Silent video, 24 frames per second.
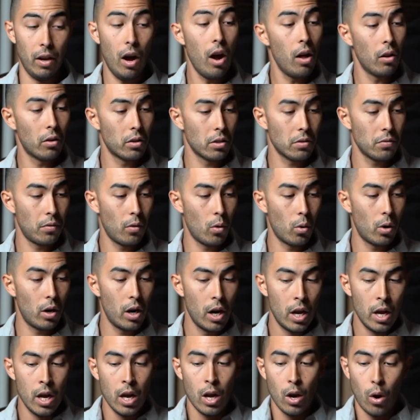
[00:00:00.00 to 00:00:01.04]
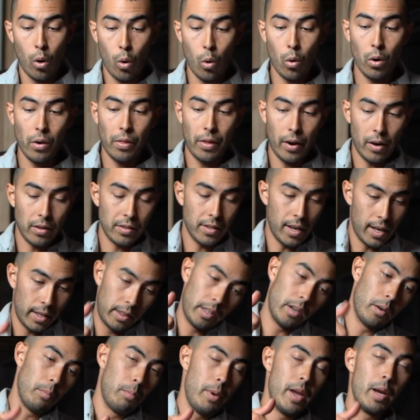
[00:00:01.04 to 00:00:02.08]
dollars for, or there's like
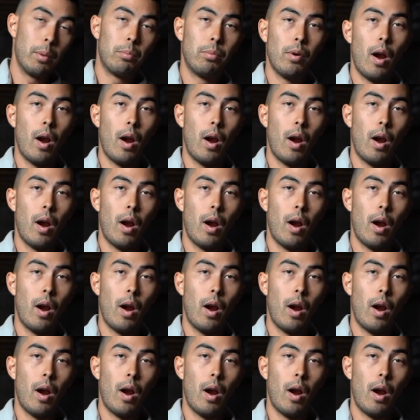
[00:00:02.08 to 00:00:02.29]
their big